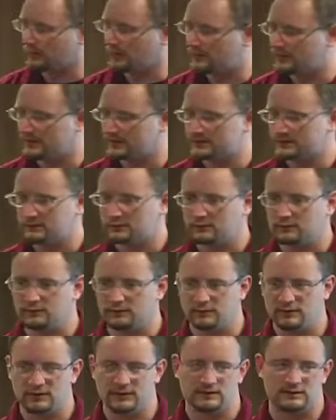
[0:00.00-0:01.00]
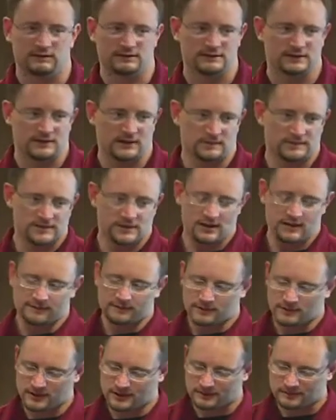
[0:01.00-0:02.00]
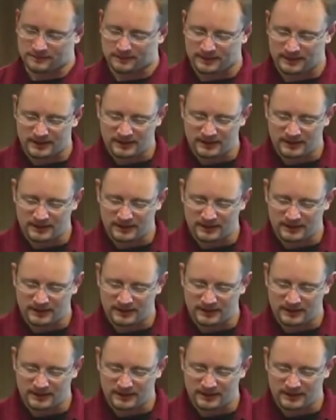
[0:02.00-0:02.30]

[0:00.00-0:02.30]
equipment or set up software.